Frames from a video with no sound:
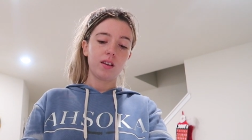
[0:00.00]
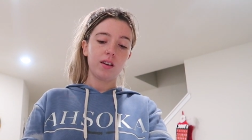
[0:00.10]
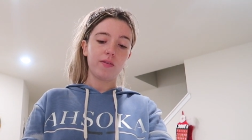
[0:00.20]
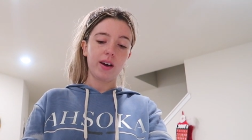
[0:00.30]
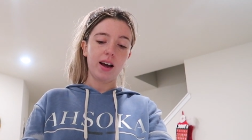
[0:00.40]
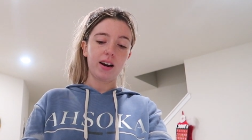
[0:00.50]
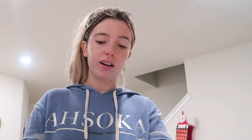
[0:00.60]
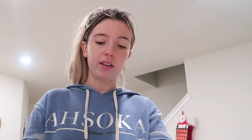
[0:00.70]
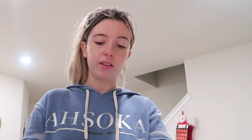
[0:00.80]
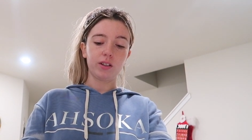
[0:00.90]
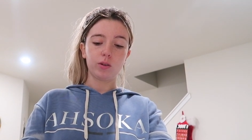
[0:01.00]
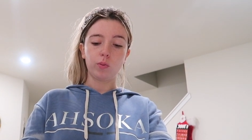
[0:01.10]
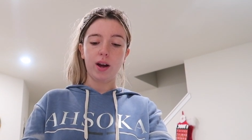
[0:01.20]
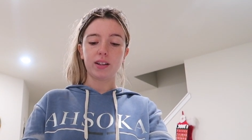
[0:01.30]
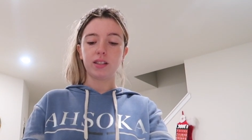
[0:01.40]
if I had anything to
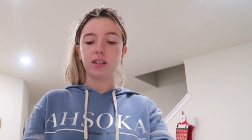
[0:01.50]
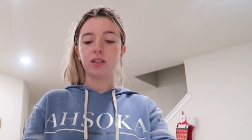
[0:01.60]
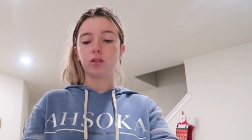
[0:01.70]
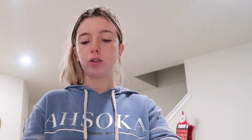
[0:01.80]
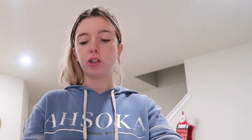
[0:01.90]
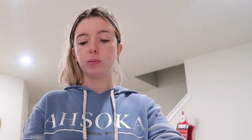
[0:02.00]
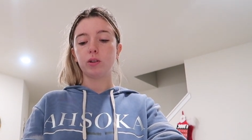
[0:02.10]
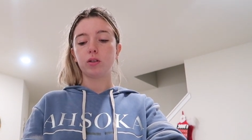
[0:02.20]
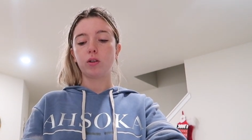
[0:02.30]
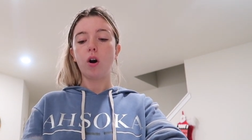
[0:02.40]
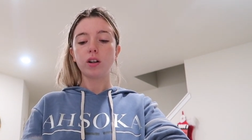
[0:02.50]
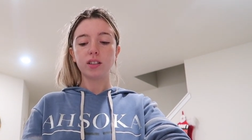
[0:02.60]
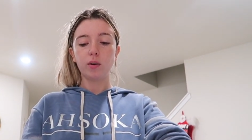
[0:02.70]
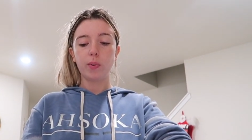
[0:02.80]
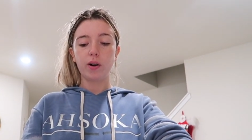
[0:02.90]
wear to this Christmas
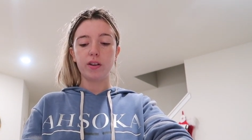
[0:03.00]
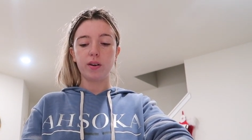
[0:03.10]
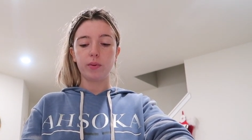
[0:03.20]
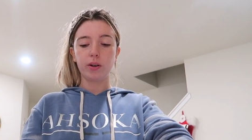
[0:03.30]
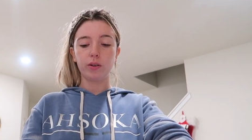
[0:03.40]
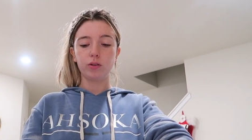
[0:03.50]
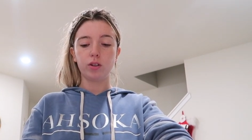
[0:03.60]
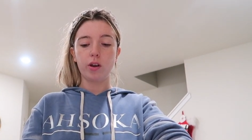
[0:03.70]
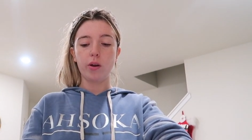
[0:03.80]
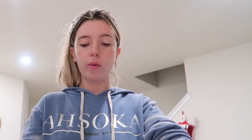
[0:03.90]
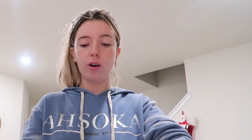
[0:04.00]
cocktail party that we're going to